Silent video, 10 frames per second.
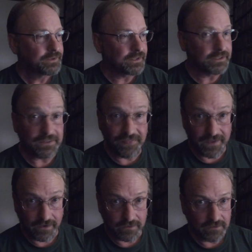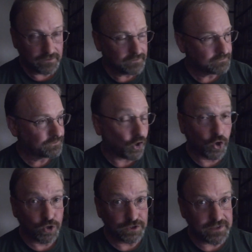to get there
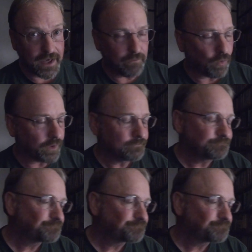early that morning.